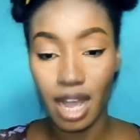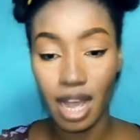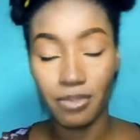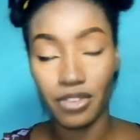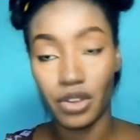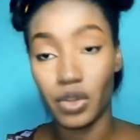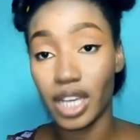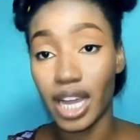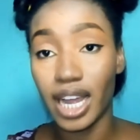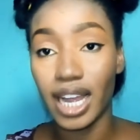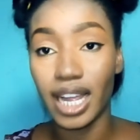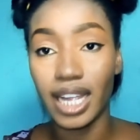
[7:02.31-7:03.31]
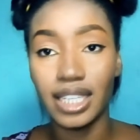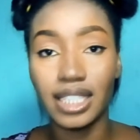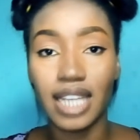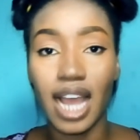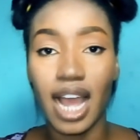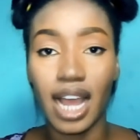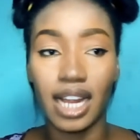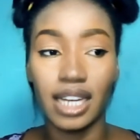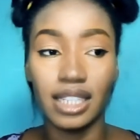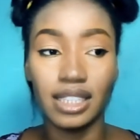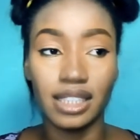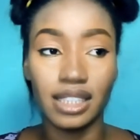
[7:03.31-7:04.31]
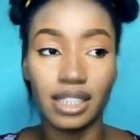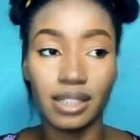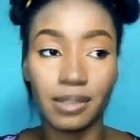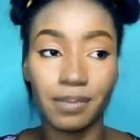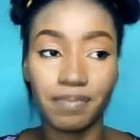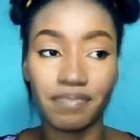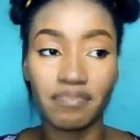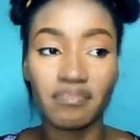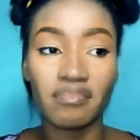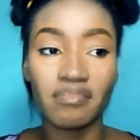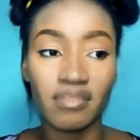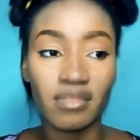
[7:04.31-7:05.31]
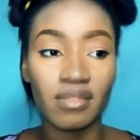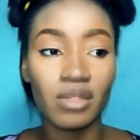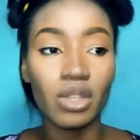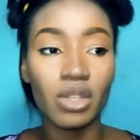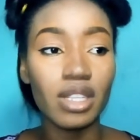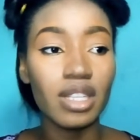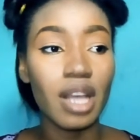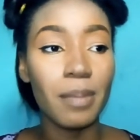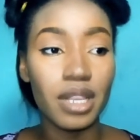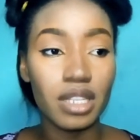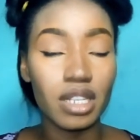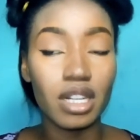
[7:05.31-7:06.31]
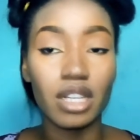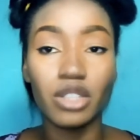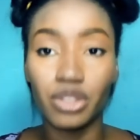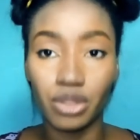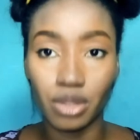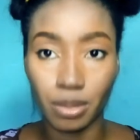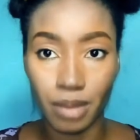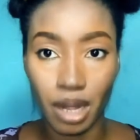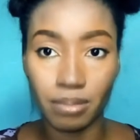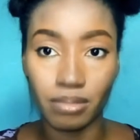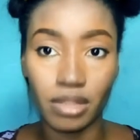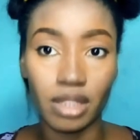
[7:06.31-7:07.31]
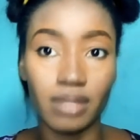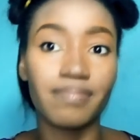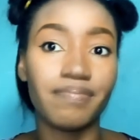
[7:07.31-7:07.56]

I'm very kind, and those things are basically true about me.